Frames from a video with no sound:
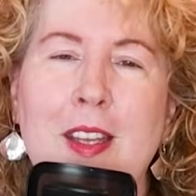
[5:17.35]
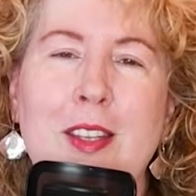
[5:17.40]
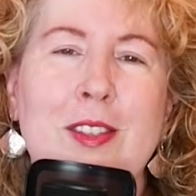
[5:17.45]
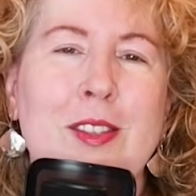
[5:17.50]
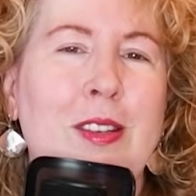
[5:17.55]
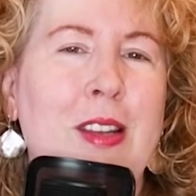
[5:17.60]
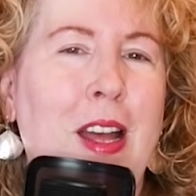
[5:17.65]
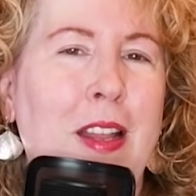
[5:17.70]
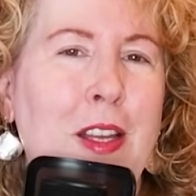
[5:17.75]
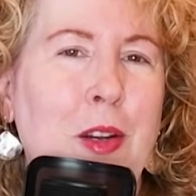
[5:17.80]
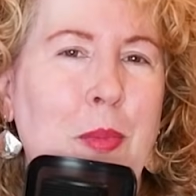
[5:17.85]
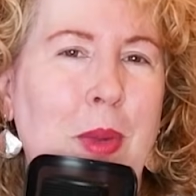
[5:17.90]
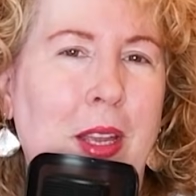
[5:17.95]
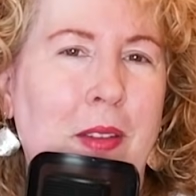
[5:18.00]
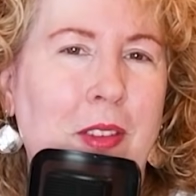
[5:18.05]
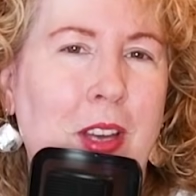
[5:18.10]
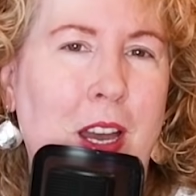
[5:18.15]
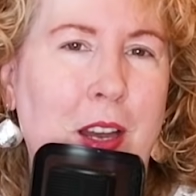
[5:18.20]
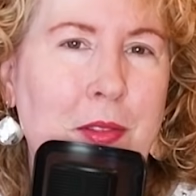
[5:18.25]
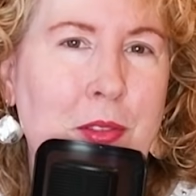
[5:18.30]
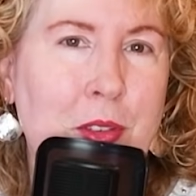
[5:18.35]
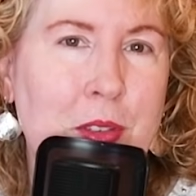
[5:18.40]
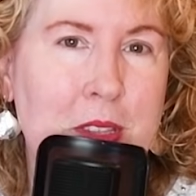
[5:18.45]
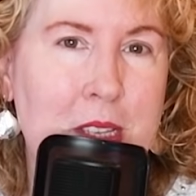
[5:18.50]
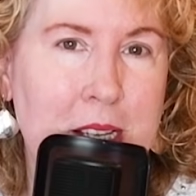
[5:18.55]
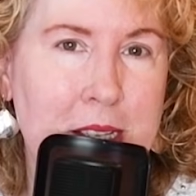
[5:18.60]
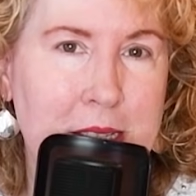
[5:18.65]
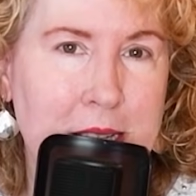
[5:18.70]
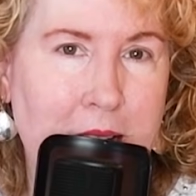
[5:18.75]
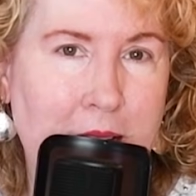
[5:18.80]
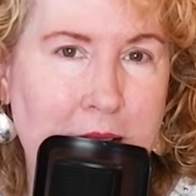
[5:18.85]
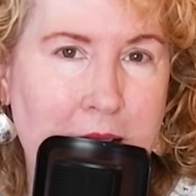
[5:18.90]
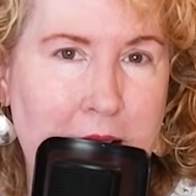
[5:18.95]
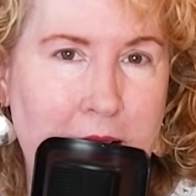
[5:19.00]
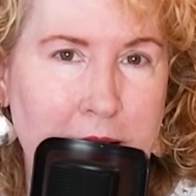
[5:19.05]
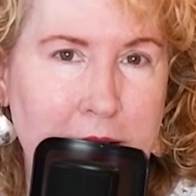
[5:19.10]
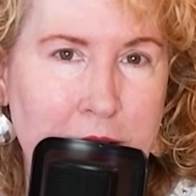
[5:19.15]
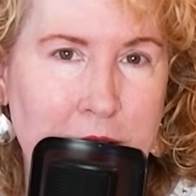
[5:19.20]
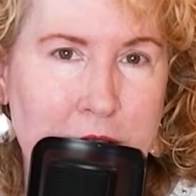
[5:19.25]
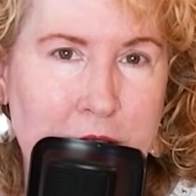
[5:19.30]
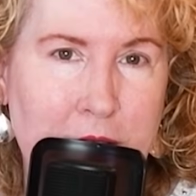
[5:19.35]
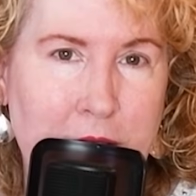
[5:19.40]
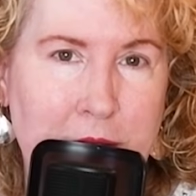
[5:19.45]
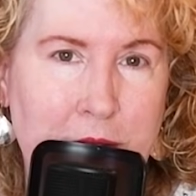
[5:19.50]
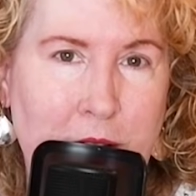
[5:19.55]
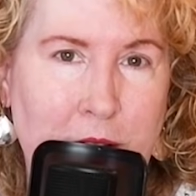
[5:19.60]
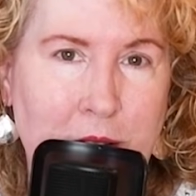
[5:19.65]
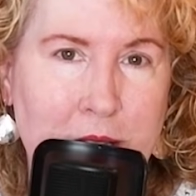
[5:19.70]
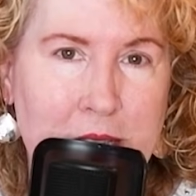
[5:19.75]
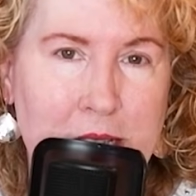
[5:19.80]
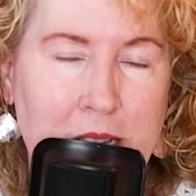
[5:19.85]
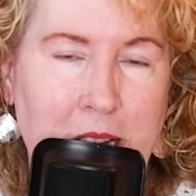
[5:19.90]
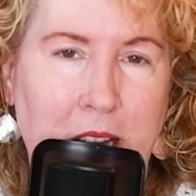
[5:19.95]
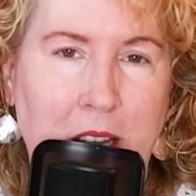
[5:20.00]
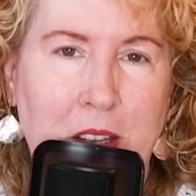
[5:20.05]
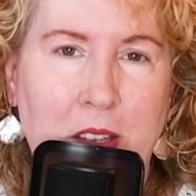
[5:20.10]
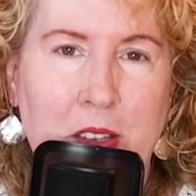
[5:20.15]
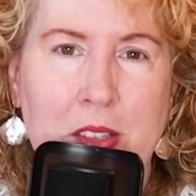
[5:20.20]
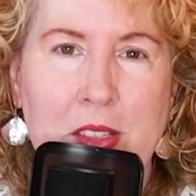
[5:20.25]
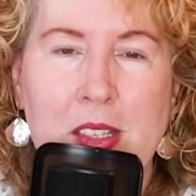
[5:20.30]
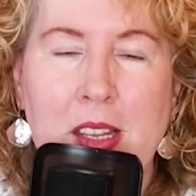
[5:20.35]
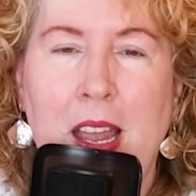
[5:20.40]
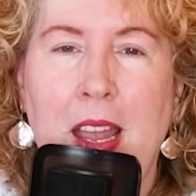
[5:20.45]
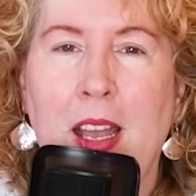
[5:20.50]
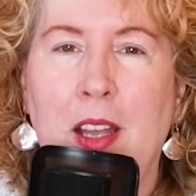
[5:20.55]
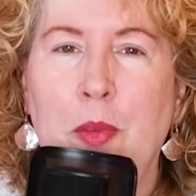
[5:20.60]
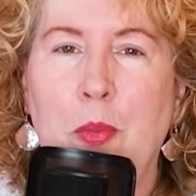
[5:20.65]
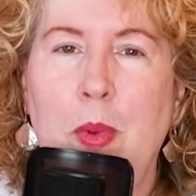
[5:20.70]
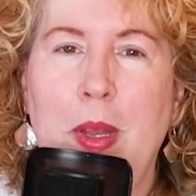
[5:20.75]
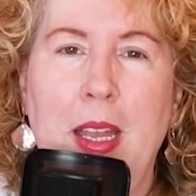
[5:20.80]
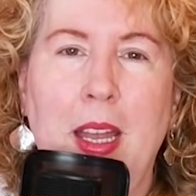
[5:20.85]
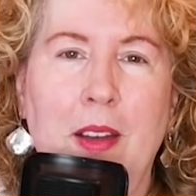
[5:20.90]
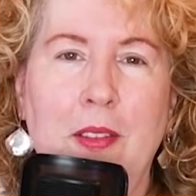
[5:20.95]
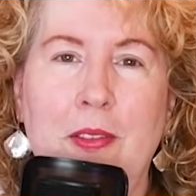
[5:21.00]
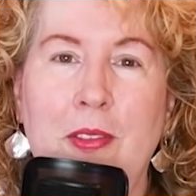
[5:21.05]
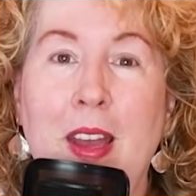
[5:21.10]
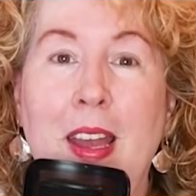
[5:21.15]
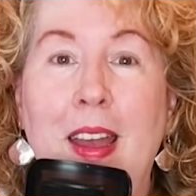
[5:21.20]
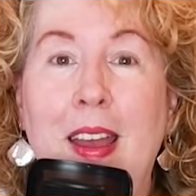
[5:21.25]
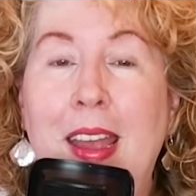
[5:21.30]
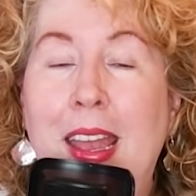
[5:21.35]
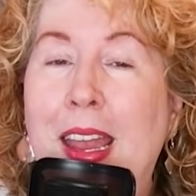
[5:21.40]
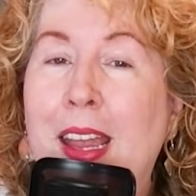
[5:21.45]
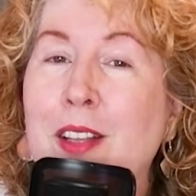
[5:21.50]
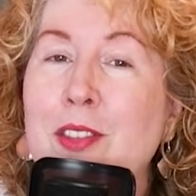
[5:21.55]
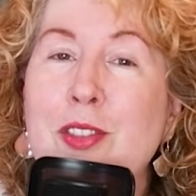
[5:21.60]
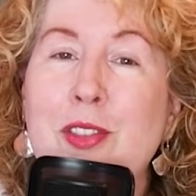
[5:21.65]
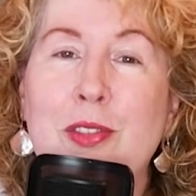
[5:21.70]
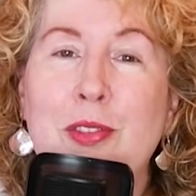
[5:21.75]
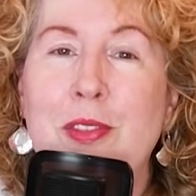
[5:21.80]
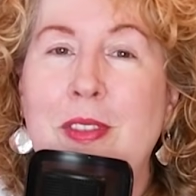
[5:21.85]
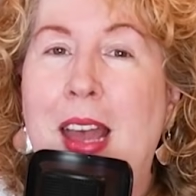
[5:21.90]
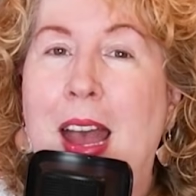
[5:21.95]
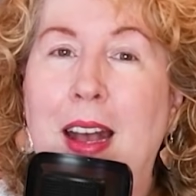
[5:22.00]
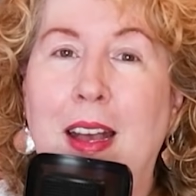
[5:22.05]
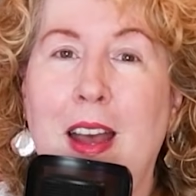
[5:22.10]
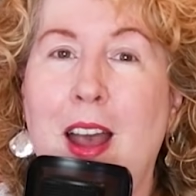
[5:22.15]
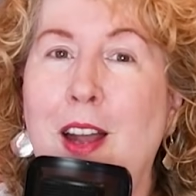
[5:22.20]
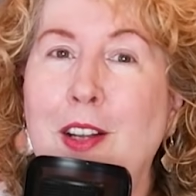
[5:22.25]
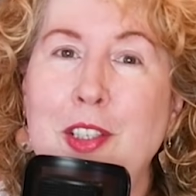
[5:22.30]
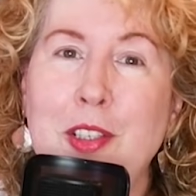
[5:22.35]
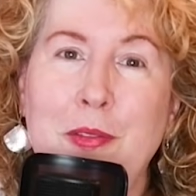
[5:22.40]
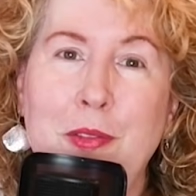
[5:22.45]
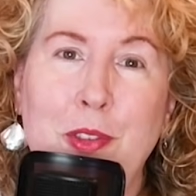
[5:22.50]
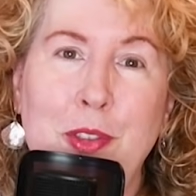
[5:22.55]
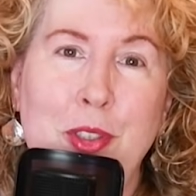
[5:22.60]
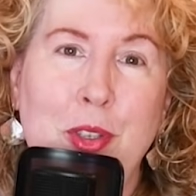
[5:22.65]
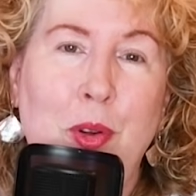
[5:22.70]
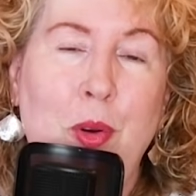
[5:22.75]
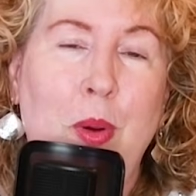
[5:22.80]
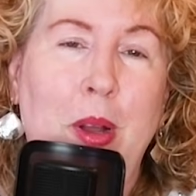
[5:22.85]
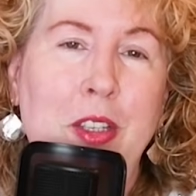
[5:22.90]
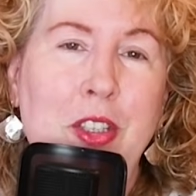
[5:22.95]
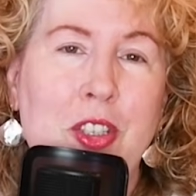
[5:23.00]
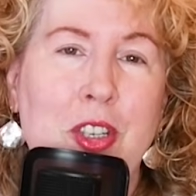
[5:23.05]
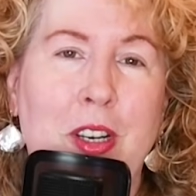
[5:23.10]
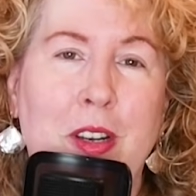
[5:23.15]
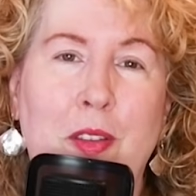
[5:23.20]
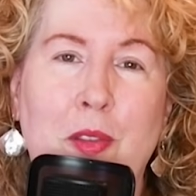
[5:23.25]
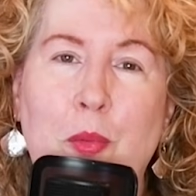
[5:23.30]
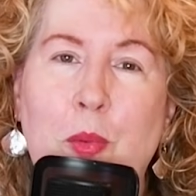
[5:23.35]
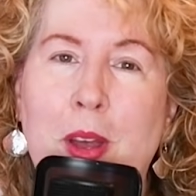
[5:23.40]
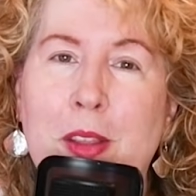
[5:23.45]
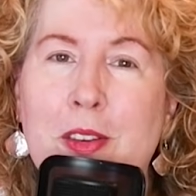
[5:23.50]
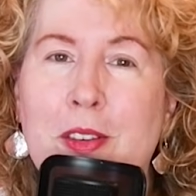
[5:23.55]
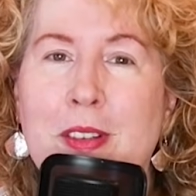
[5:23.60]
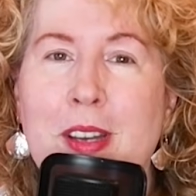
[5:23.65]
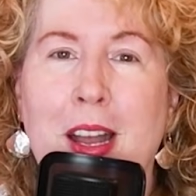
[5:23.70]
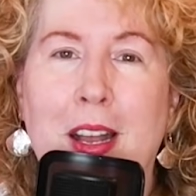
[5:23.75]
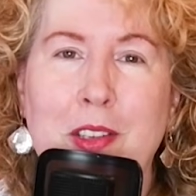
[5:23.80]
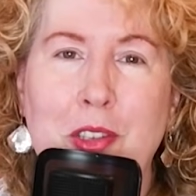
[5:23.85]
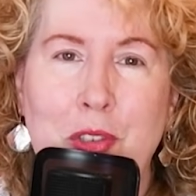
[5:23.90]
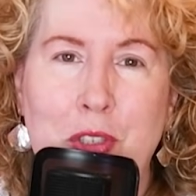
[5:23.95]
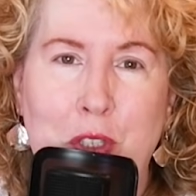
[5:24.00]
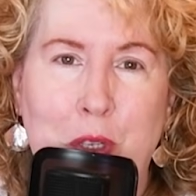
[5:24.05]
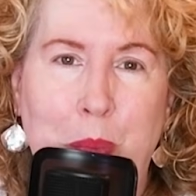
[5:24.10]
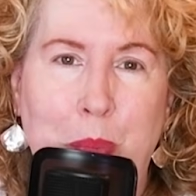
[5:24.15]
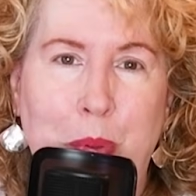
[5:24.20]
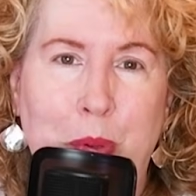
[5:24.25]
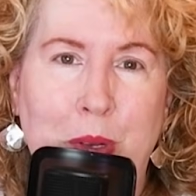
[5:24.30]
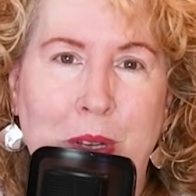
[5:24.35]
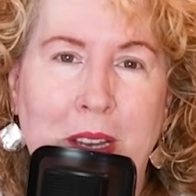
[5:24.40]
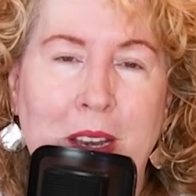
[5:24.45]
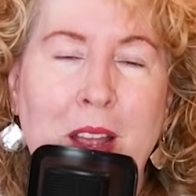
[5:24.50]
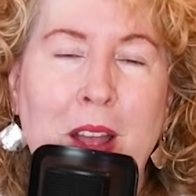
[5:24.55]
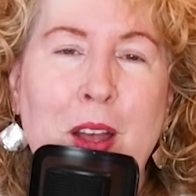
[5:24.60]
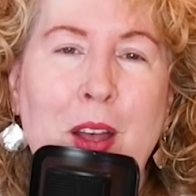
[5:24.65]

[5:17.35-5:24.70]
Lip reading: So now that we have covered the psychology of art sales and we have answered that controversial question of whether or not you should put